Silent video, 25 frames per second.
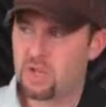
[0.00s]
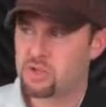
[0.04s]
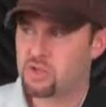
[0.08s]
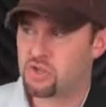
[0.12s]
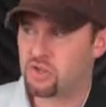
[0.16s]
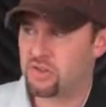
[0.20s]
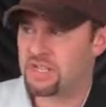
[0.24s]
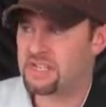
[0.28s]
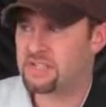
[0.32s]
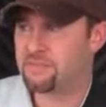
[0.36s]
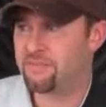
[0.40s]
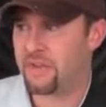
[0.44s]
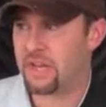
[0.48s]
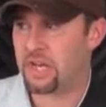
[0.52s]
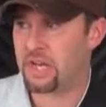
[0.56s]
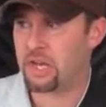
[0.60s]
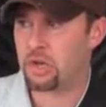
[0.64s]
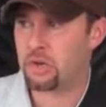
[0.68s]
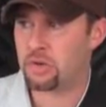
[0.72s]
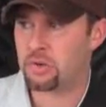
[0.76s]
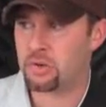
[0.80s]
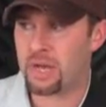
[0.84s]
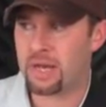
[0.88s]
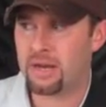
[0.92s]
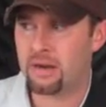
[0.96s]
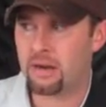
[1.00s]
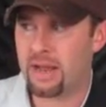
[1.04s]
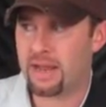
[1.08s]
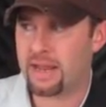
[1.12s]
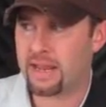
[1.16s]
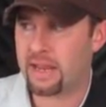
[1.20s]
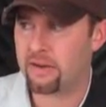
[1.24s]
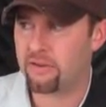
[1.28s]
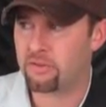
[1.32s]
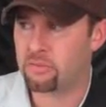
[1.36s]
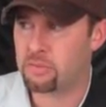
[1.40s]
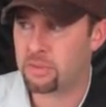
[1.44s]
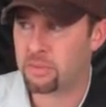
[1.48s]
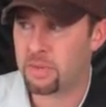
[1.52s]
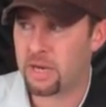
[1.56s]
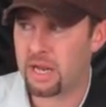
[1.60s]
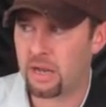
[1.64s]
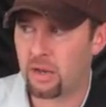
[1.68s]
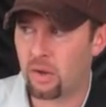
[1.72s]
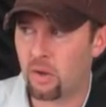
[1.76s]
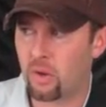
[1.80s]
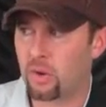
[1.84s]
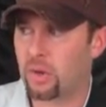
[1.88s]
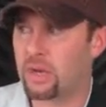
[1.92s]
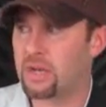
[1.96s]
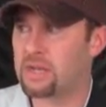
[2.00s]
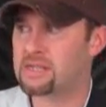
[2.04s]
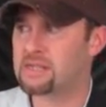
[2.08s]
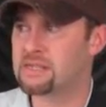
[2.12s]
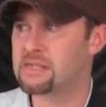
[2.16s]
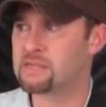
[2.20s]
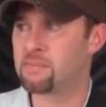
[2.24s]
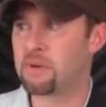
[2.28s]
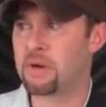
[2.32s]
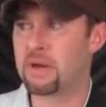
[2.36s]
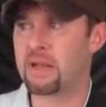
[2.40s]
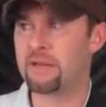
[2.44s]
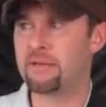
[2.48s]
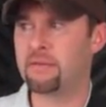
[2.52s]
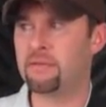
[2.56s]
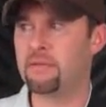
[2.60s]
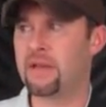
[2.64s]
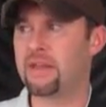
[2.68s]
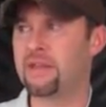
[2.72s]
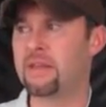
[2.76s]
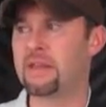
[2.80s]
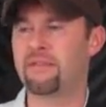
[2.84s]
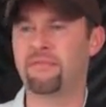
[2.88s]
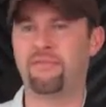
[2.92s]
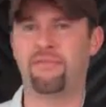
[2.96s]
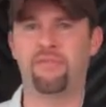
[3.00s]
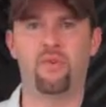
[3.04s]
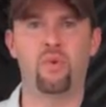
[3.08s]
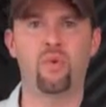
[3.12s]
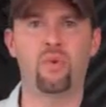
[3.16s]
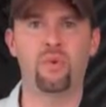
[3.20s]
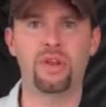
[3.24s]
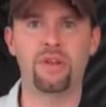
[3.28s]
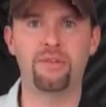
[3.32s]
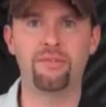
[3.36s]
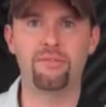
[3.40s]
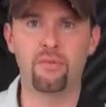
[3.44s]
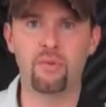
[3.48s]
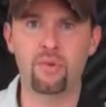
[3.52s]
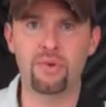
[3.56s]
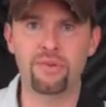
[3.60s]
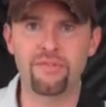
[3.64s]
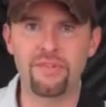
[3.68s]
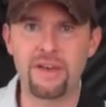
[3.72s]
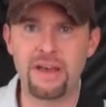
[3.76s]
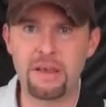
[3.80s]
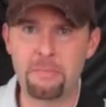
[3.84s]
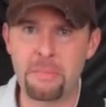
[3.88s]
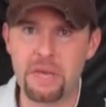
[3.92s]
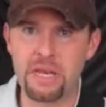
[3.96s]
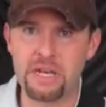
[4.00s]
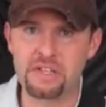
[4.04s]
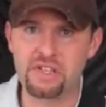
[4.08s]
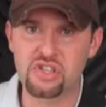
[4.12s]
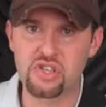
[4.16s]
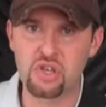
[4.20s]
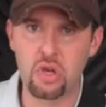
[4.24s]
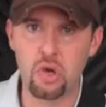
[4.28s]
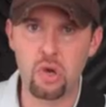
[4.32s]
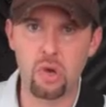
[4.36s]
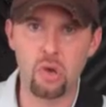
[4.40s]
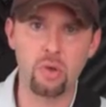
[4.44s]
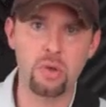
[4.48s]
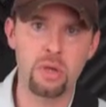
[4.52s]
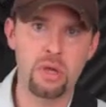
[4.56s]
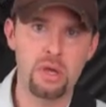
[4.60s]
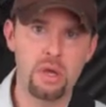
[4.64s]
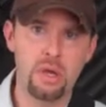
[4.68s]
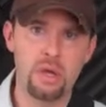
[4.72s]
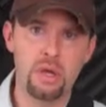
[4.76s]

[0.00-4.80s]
So this video, I can't remember how long it is. It's probably, I think, 40 or 45 minutes long.